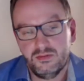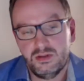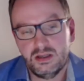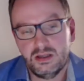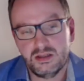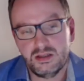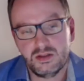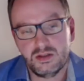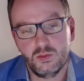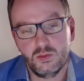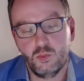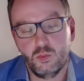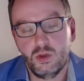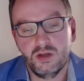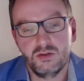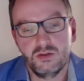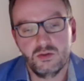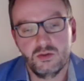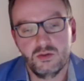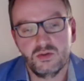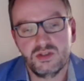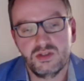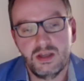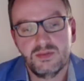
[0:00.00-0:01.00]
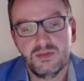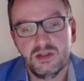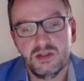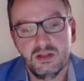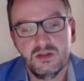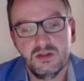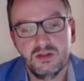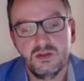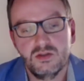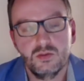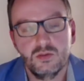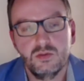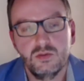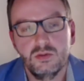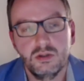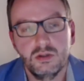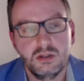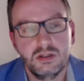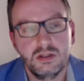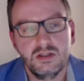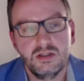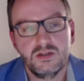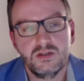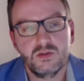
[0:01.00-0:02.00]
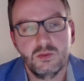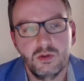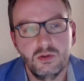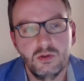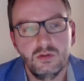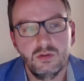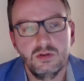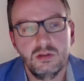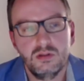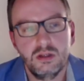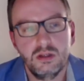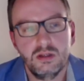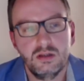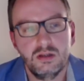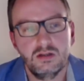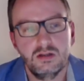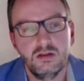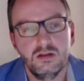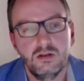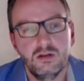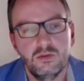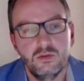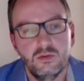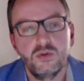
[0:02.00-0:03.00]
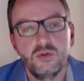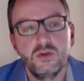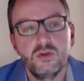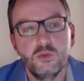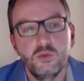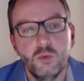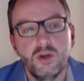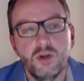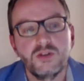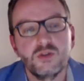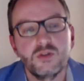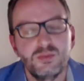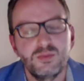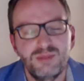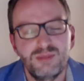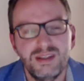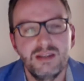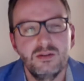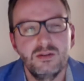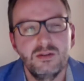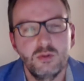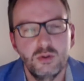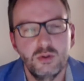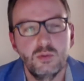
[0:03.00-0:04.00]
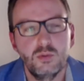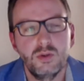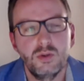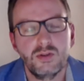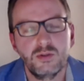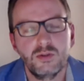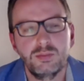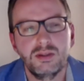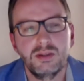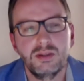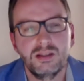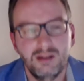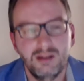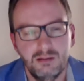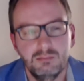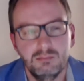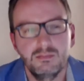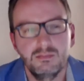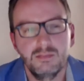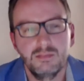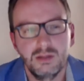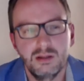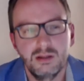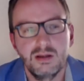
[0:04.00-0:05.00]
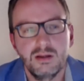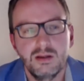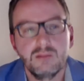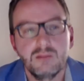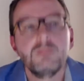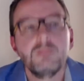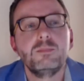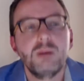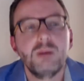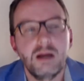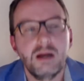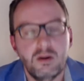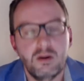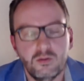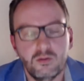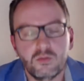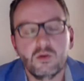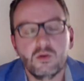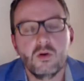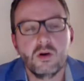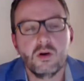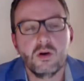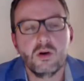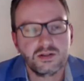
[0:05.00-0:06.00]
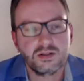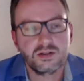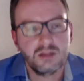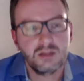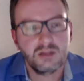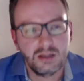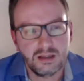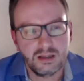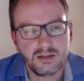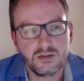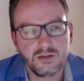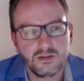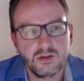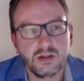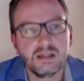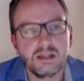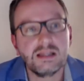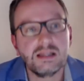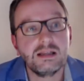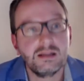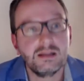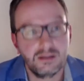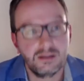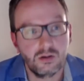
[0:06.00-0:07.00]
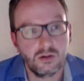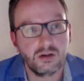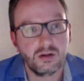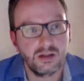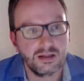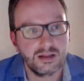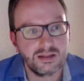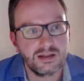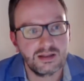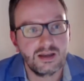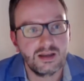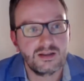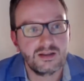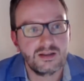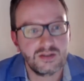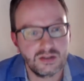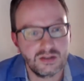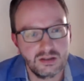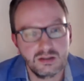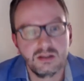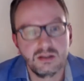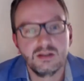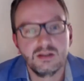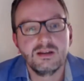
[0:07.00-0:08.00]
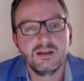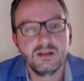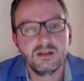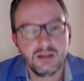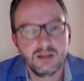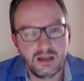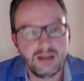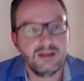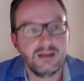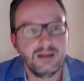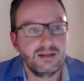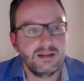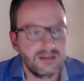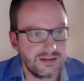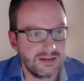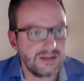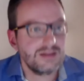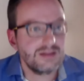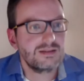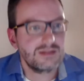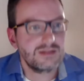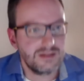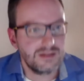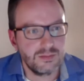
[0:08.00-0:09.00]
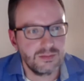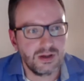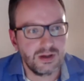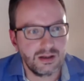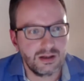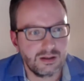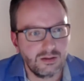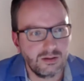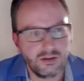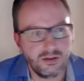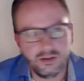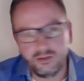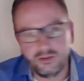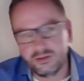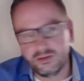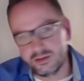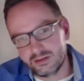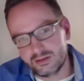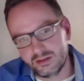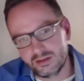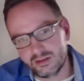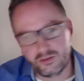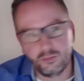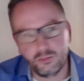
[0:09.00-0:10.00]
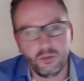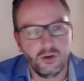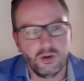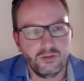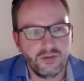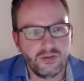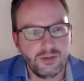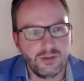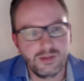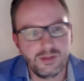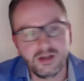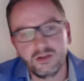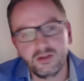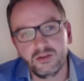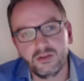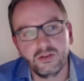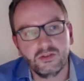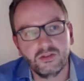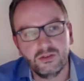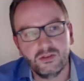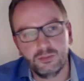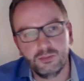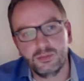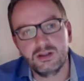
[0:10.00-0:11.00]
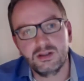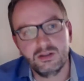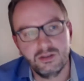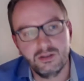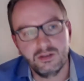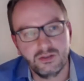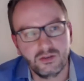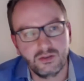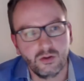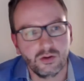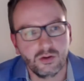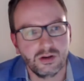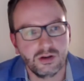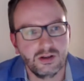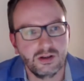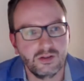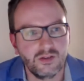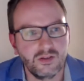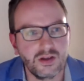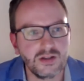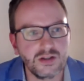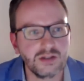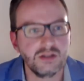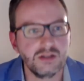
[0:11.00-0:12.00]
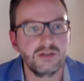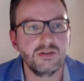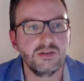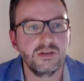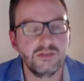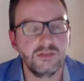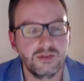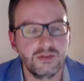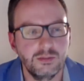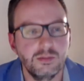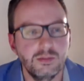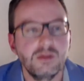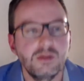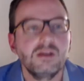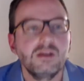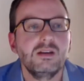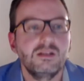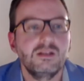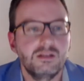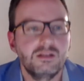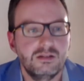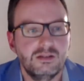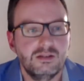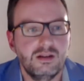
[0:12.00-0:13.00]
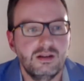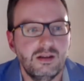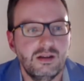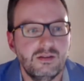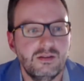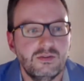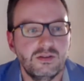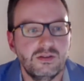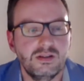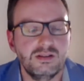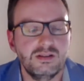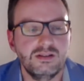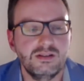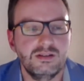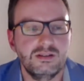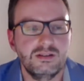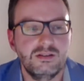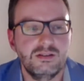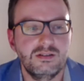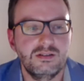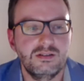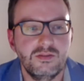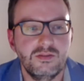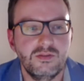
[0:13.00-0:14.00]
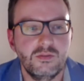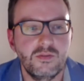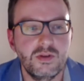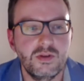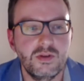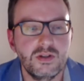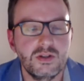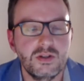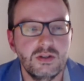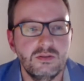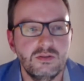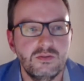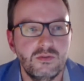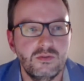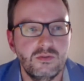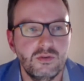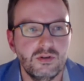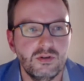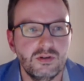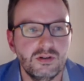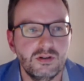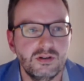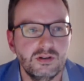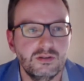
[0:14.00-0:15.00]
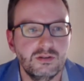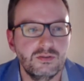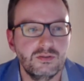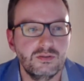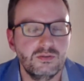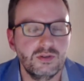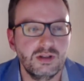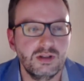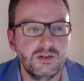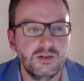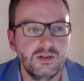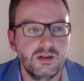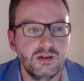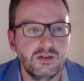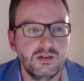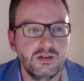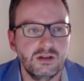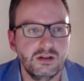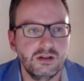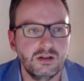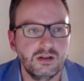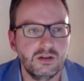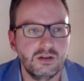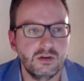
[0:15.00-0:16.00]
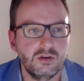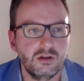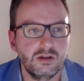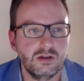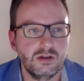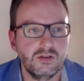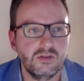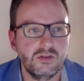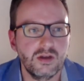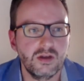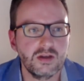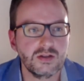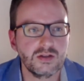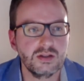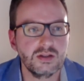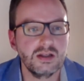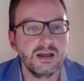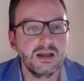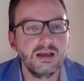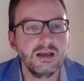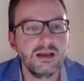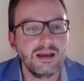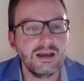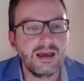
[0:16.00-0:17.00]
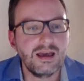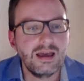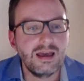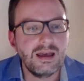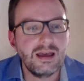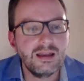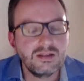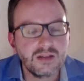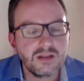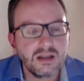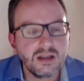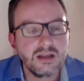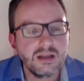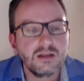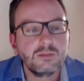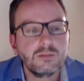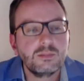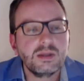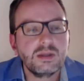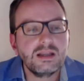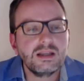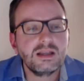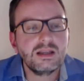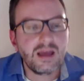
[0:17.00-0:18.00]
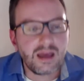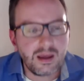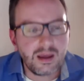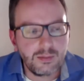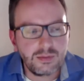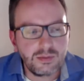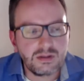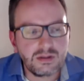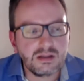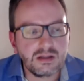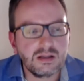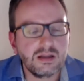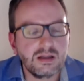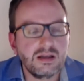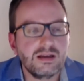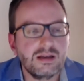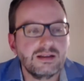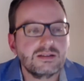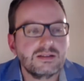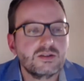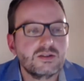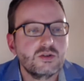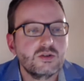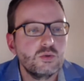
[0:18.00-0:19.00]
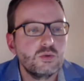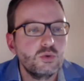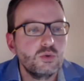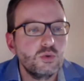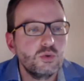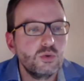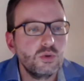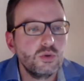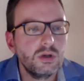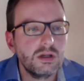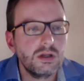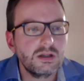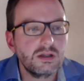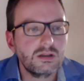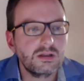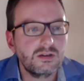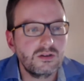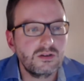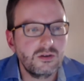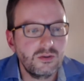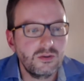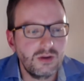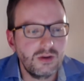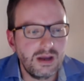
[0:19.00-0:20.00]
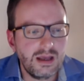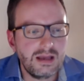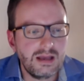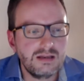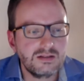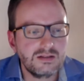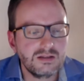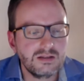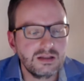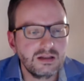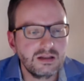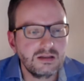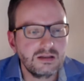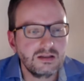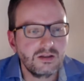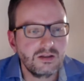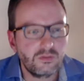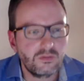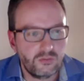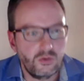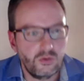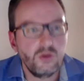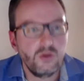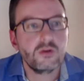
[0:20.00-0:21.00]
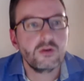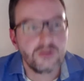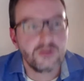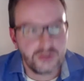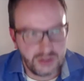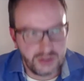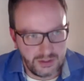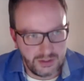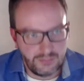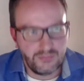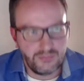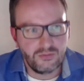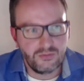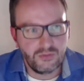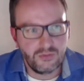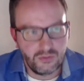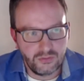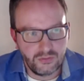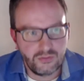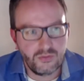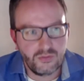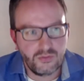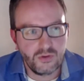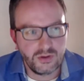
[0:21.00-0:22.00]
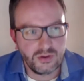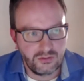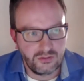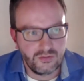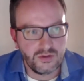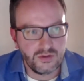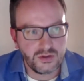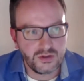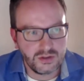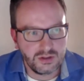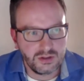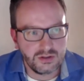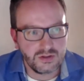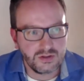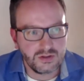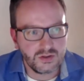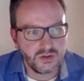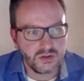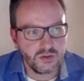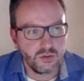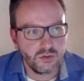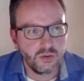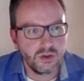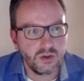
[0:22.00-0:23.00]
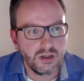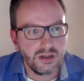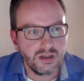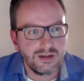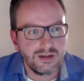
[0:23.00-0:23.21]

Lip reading: as the one who steps into this role of who you want to be, who you want to become. But of course, as you're leading the organization, a system, I call it the small family system, but this is the organizational system, to have a vision for this entire organization, and being able to create this followership for this vision. So